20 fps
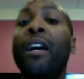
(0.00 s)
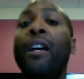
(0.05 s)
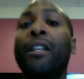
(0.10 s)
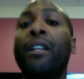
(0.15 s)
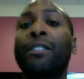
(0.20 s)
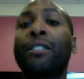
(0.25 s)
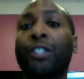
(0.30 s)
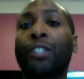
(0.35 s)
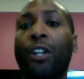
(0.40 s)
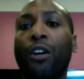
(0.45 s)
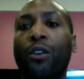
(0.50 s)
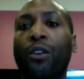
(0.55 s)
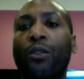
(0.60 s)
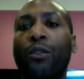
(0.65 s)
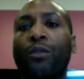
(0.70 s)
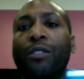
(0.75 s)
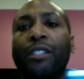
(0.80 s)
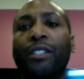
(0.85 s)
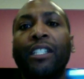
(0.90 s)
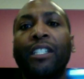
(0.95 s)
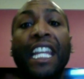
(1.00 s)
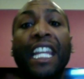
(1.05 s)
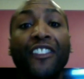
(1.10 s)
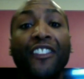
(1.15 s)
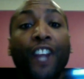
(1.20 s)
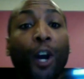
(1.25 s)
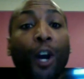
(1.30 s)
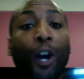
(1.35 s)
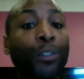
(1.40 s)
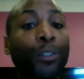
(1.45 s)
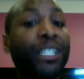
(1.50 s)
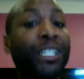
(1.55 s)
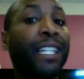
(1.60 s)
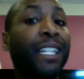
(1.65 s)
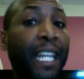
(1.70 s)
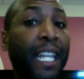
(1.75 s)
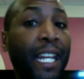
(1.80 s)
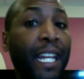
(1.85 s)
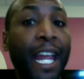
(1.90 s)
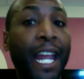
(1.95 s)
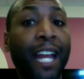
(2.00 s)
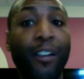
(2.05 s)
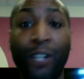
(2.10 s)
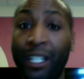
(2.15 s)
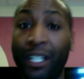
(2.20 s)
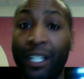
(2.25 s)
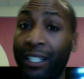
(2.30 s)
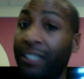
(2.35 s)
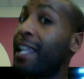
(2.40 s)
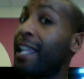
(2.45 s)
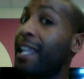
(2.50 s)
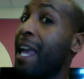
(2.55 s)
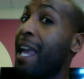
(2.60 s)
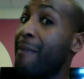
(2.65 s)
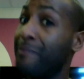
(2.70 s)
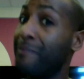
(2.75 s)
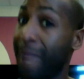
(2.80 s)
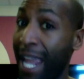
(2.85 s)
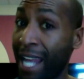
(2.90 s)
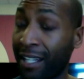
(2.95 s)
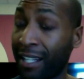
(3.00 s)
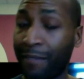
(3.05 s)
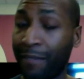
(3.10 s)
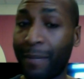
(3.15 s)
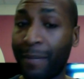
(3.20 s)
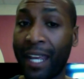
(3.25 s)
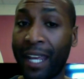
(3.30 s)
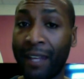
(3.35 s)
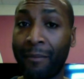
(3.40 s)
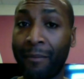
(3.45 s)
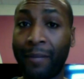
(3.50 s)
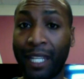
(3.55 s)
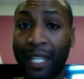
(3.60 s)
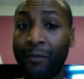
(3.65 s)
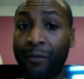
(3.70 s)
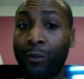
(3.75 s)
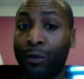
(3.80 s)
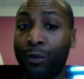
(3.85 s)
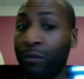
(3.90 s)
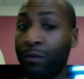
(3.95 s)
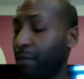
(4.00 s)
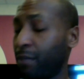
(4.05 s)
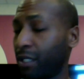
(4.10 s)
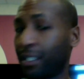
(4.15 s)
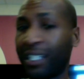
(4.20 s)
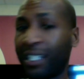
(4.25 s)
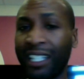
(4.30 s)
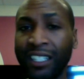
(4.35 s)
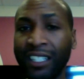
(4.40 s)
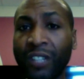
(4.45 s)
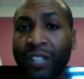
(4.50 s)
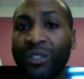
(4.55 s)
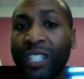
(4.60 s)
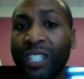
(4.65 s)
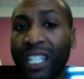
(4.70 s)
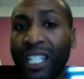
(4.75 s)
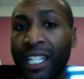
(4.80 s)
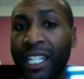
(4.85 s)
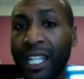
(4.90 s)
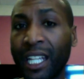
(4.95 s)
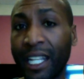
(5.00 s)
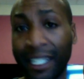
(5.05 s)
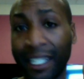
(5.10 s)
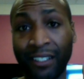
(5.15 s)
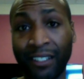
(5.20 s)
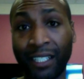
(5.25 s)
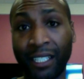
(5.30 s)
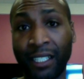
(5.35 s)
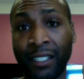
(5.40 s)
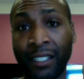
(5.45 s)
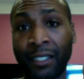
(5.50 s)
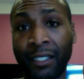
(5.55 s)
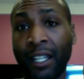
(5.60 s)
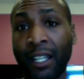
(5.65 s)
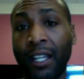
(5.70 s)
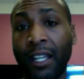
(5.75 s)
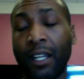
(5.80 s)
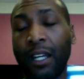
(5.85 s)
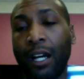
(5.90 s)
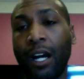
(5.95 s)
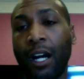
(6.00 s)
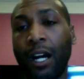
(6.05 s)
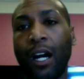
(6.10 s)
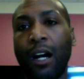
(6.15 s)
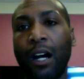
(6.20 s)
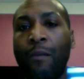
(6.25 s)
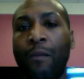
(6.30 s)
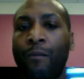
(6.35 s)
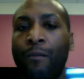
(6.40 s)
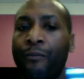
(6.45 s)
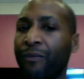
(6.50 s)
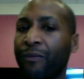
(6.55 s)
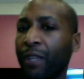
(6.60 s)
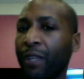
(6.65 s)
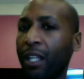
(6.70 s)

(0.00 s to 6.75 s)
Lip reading: So get those key areas, that master bedroom, get those key areas in